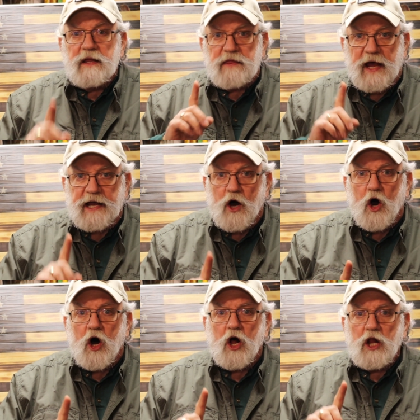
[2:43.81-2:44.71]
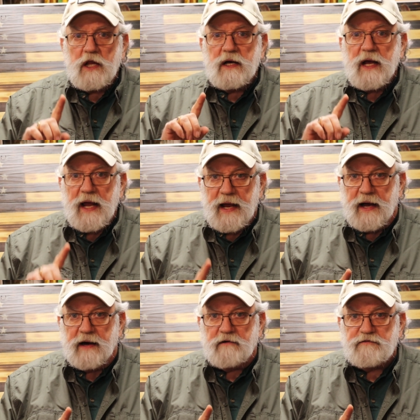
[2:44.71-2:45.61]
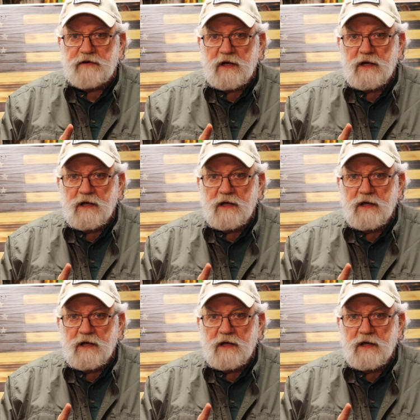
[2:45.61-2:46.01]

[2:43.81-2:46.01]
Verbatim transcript: They all have